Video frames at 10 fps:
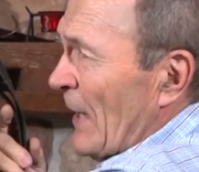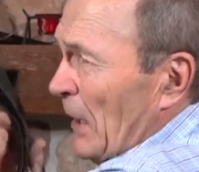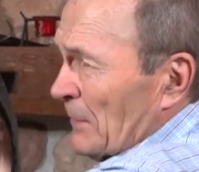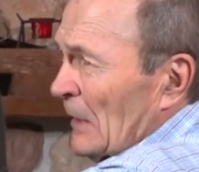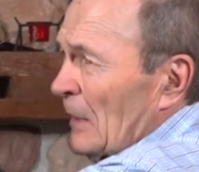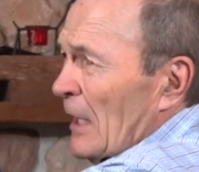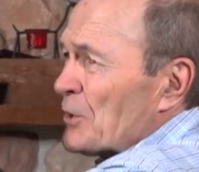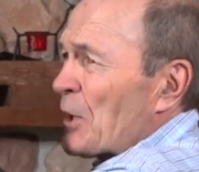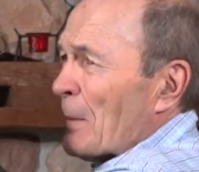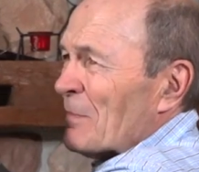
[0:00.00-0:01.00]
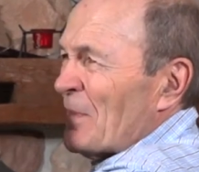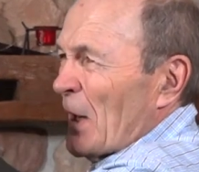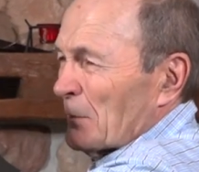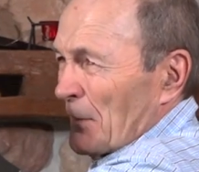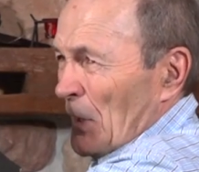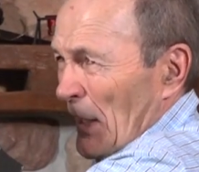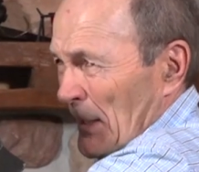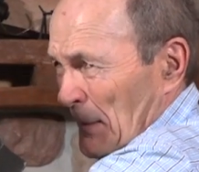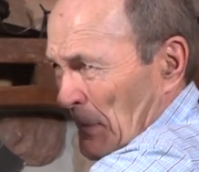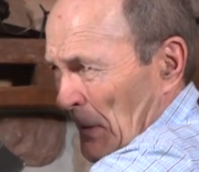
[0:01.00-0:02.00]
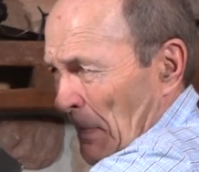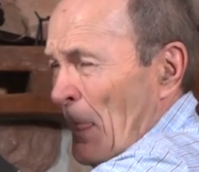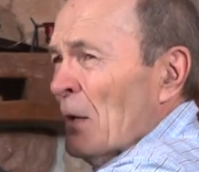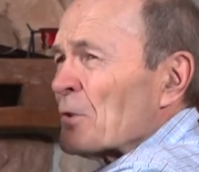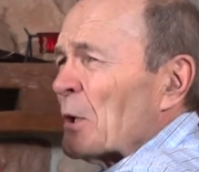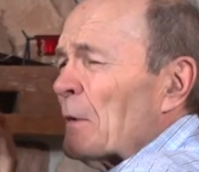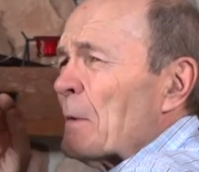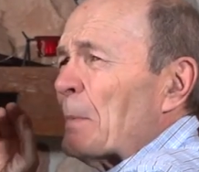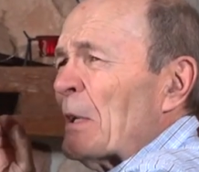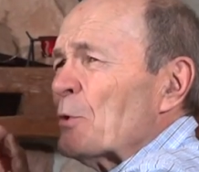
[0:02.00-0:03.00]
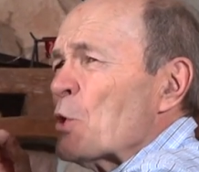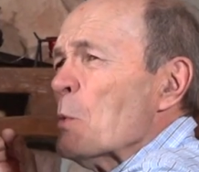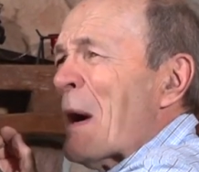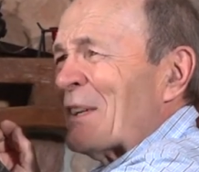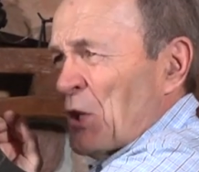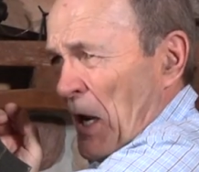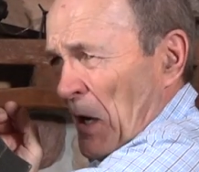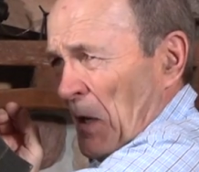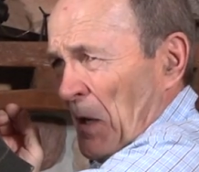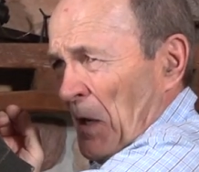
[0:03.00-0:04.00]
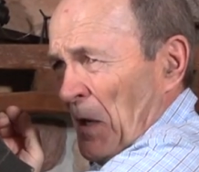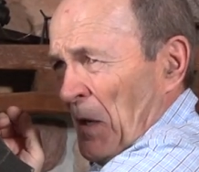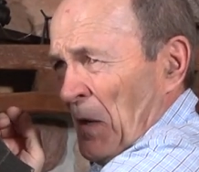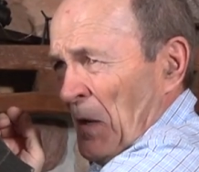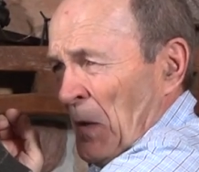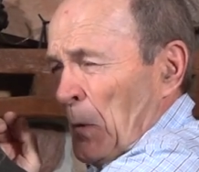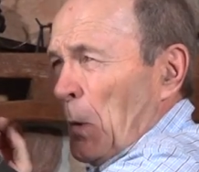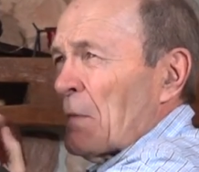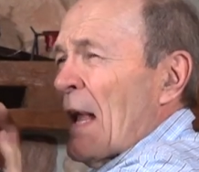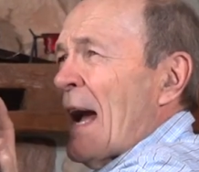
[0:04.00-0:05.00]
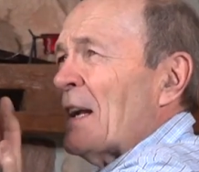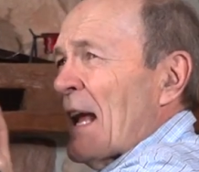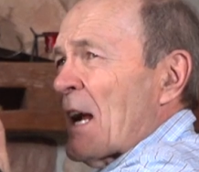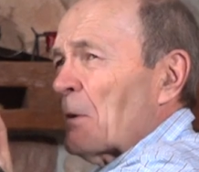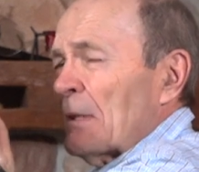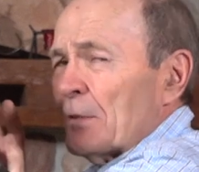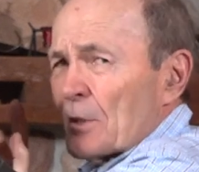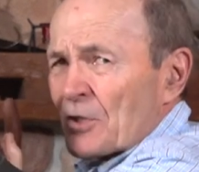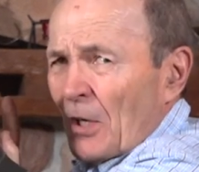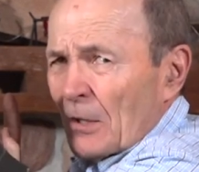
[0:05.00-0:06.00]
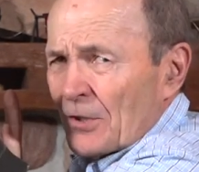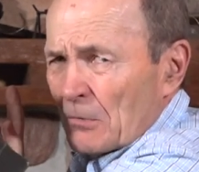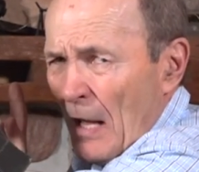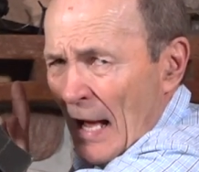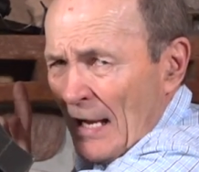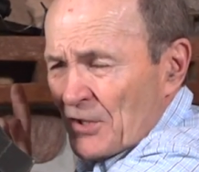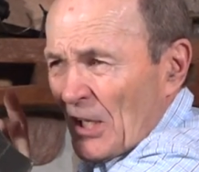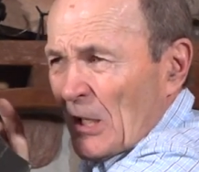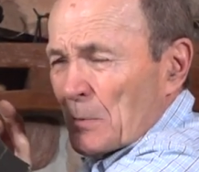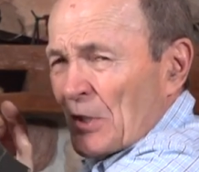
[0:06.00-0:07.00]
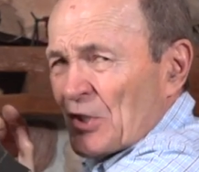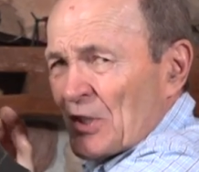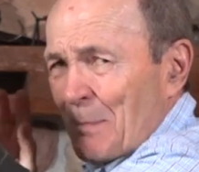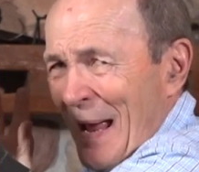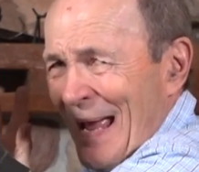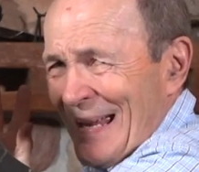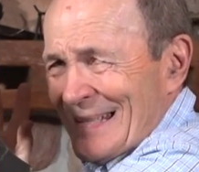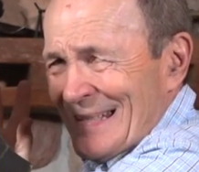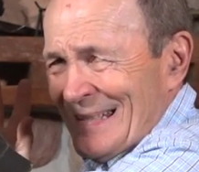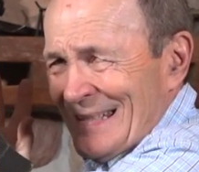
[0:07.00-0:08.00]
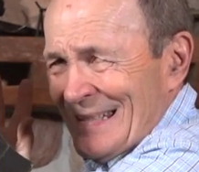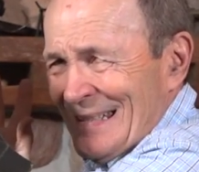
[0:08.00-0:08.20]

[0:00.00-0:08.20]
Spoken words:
valve, a dump valve, if you like, up here. So if you put in too much air, or if you had air in it and you started to rise, the air would expand.